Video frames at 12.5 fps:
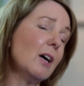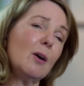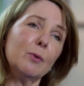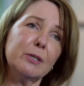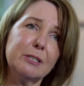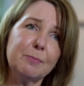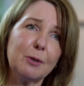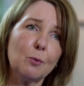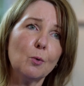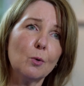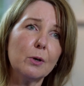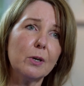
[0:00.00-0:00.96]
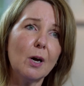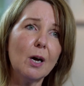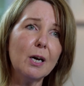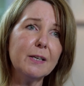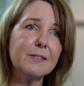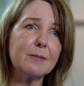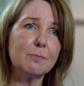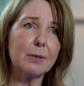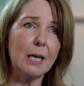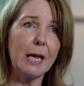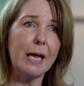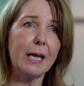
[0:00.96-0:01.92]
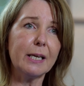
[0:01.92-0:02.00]
I wanted to be organised and
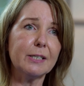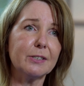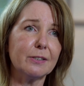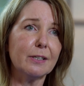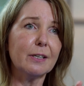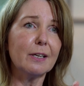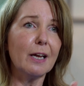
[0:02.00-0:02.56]
planned and